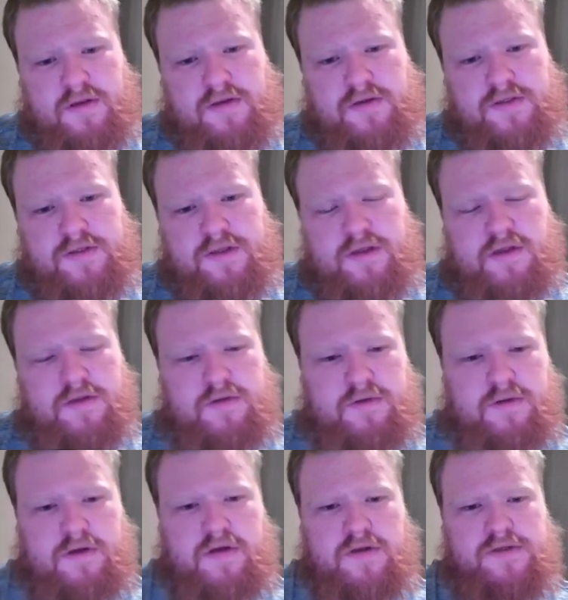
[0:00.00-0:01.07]
You can't do
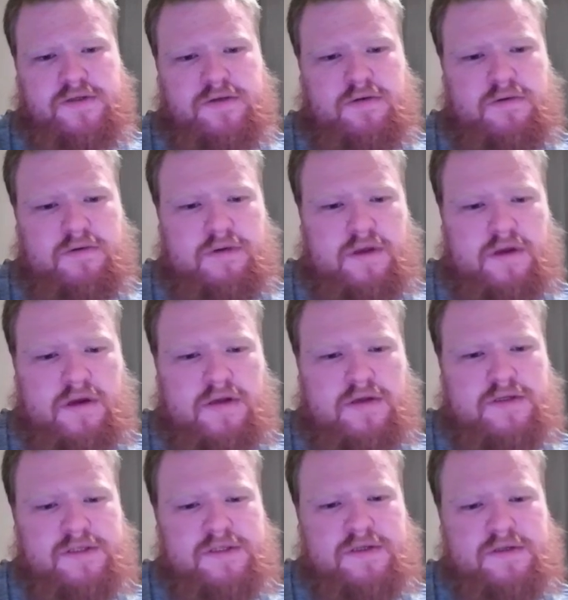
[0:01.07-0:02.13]
that. So yeah, I
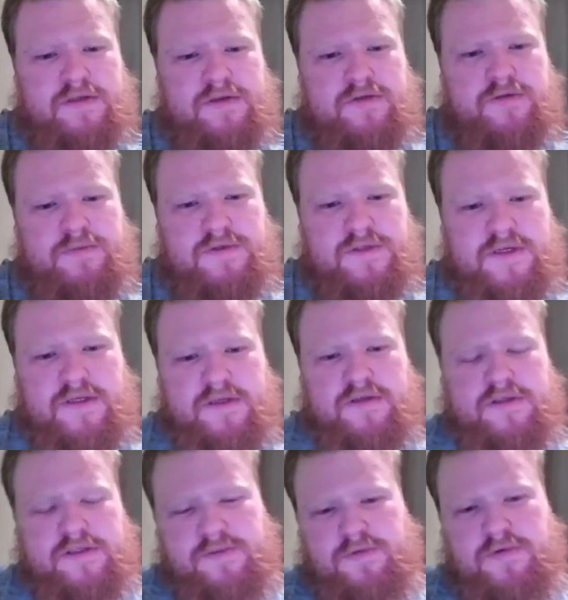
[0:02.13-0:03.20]
just need to protect at
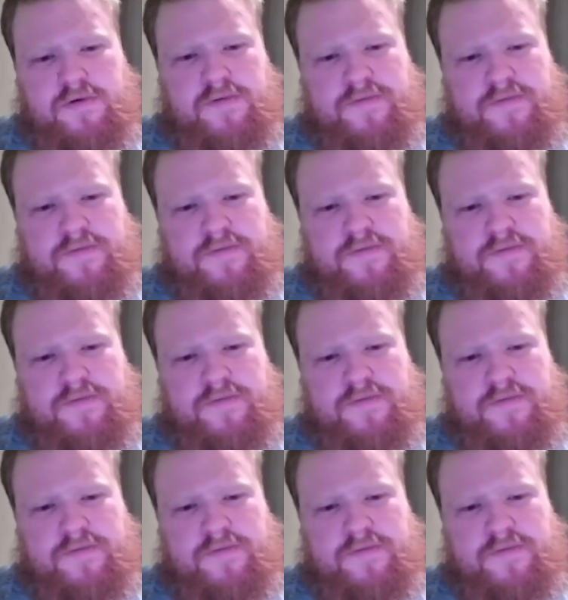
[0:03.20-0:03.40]
this point.